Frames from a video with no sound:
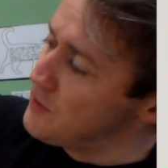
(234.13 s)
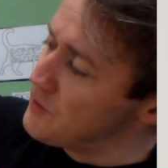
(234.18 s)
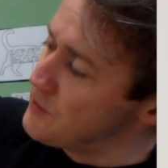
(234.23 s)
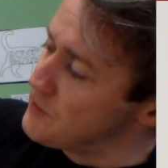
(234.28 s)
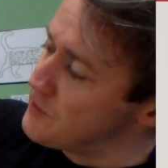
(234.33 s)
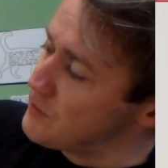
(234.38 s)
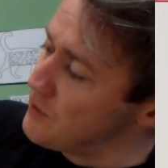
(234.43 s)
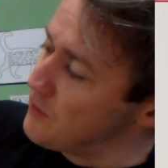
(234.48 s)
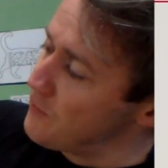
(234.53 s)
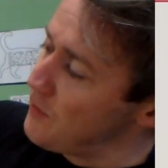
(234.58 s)

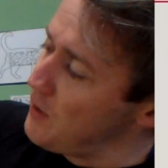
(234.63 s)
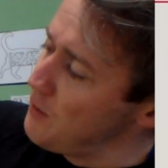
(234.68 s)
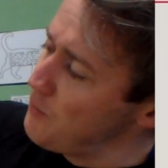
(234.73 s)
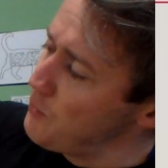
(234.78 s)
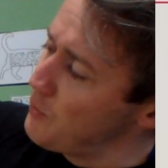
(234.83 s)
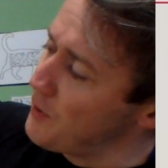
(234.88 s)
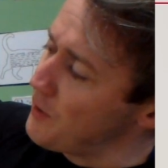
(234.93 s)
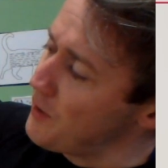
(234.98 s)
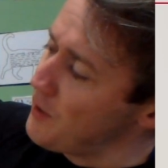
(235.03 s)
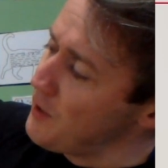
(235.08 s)
So if I
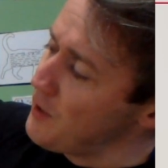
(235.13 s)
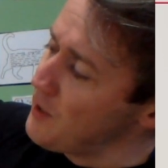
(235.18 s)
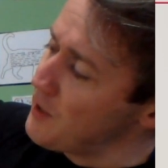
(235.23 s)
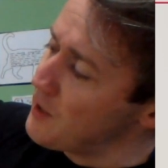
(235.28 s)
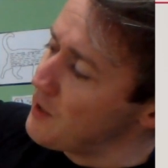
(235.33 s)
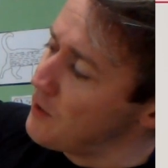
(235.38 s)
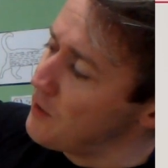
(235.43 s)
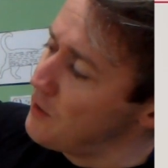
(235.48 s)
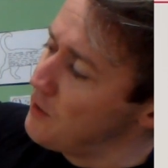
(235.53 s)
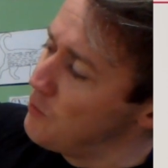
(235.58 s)
put it
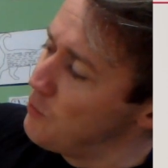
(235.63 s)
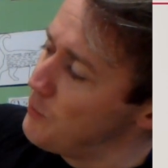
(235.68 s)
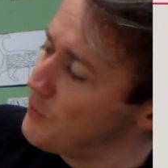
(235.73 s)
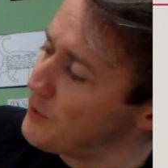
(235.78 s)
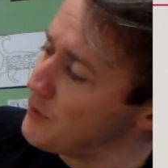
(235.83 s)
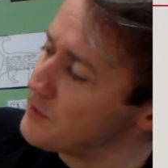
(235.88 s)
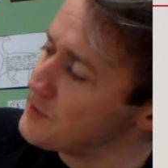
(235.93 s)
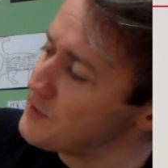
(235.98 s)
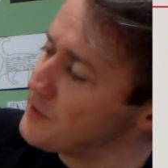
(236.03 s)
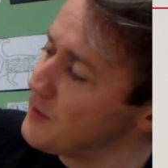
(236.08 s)
here, we
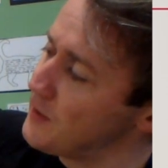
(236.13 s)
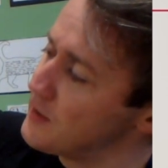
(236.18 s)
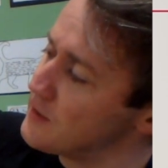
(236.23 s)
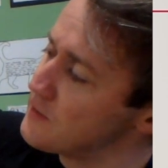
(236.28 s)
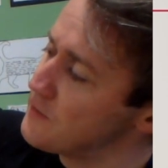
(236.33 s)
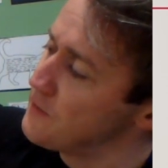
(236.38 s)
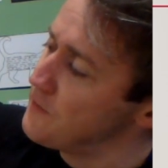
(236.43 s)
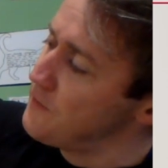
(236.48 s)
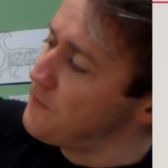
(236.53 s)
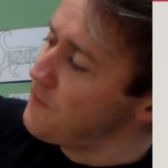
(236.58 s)
can see
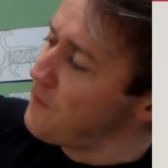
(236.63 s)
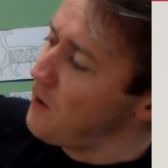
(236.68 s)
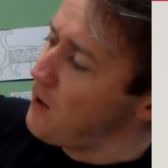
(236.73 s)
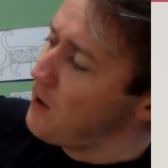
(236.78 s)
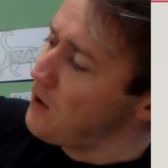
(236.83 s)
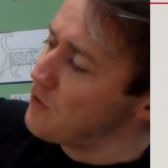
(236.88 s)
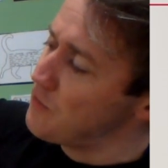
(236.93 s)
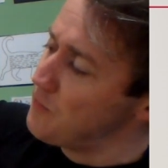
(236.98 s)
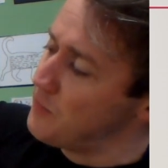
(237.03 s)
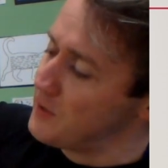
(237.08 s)
that's
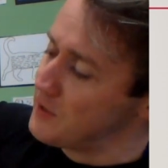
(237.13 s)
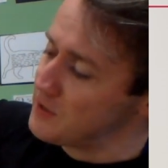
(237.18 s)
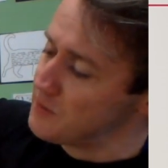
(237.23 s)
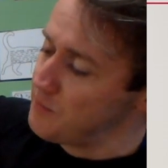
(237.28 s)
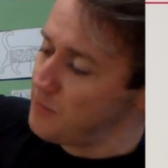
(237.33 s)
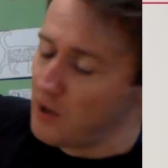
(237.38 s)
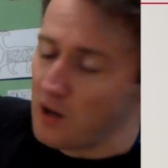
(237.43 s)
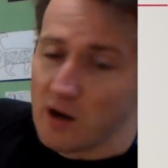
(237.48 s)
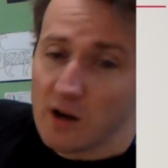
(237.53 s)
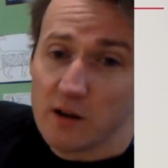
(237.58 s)
5 minutes
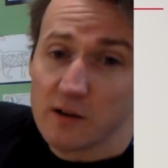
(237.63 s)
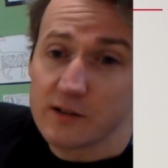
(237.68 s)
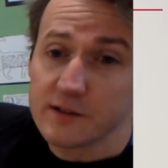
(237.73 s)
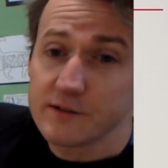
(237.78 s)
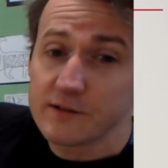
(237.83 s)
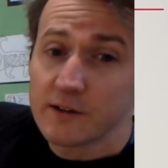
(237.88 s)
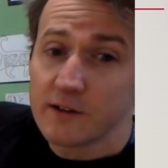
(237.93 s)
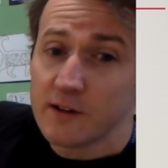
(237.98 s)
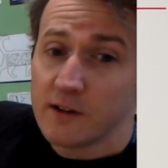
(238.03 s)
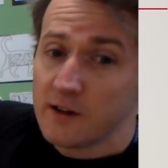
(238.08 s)

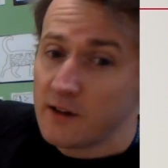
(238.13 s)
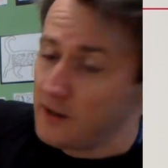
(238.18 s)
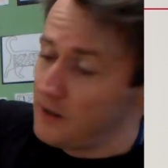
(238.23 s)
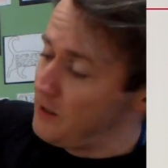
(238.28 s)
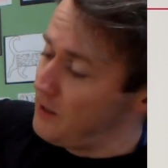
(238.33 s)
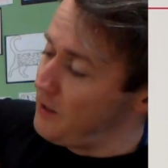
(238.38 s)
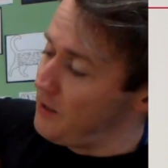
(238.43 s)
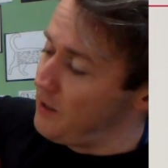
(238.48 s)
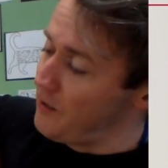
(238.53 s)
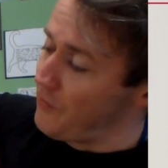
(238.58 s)
past,
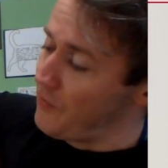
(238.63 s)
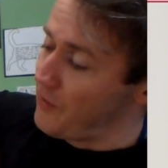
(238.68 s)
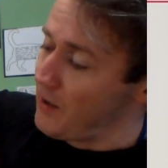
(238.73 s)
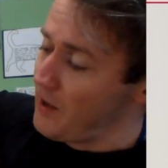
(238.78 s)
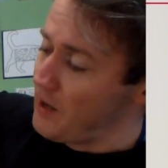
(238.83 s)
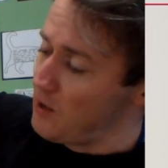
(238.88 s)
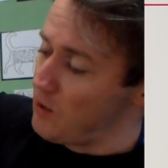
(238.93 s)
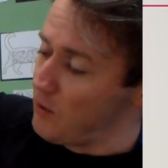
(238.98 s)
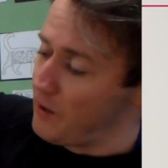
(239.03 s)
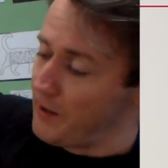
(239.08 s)
and the
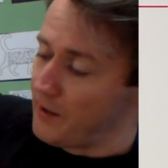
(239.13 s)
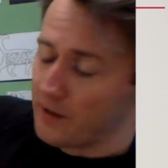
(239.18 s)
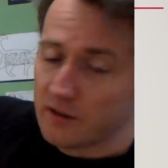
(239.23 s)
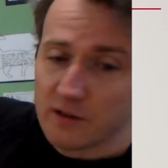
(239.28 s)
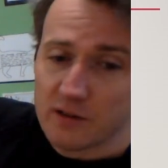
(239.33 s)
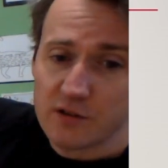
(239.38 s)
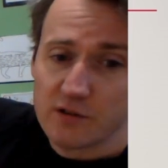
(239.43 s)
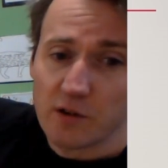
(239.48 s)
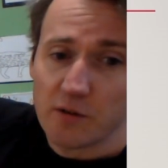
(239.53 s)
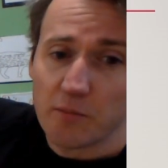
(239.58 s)
hour hand
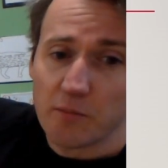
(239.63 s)
has gone